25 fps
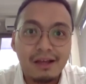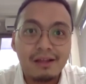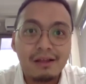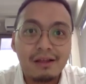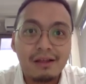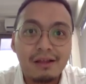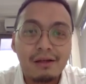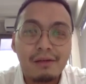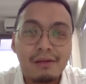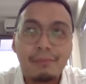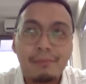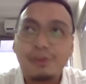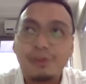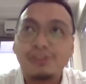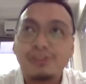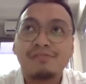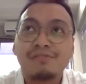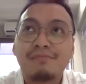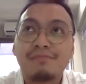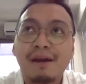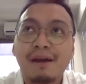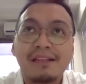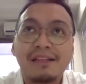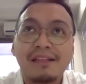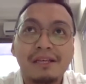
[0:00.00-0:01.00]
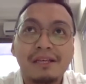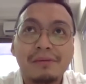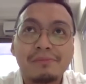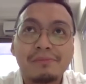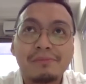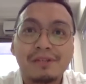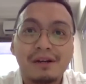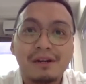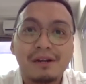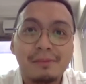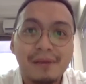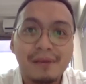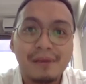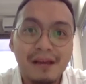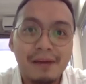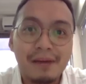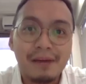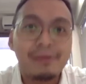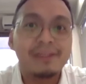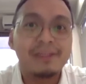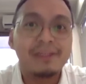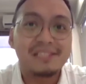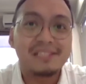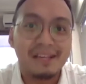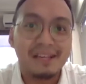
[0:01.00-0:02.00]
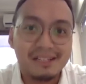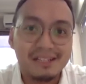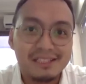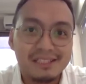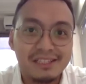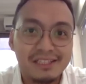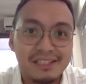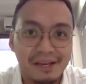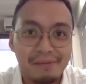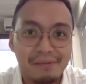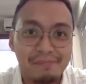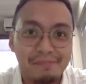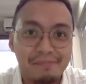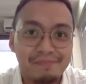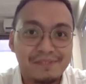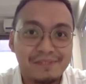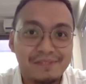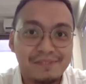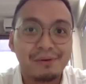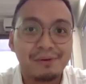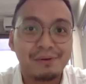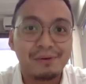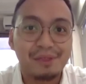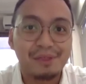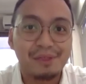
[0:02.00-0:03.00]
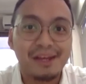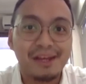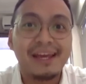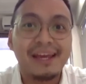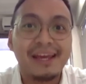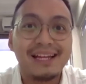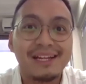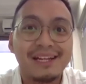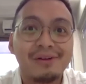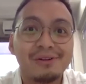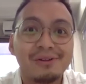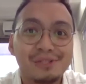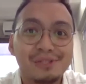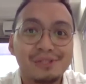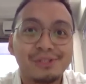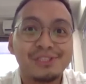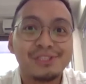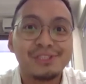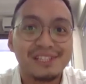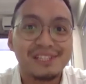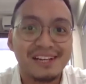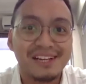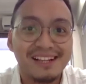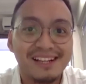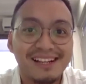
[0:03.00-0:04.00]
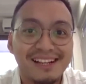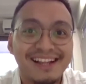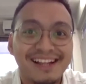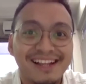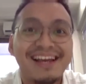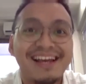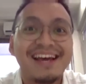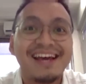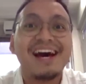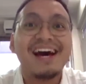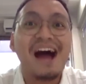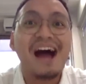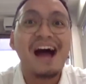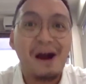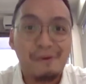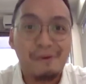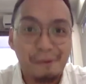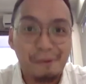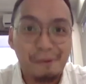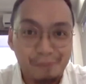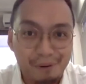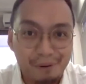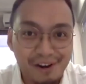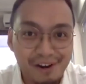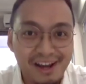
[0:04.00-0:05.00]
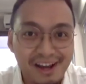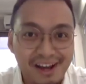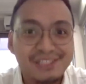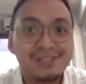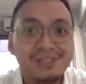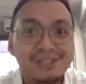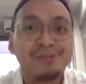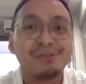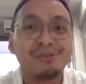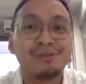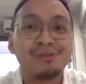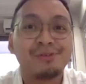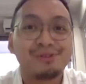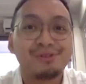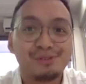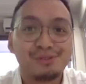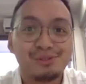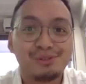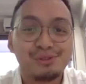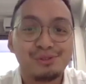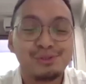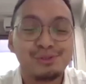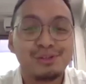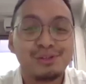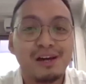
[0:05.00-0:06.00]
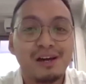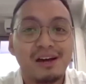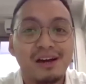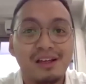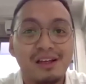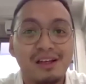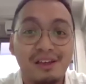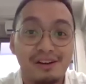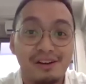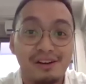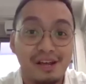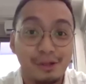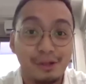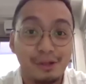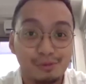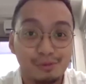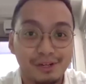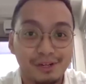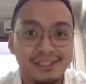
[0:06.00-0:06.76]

most of my teams are becoming sales team, so they can also sell our products to their network.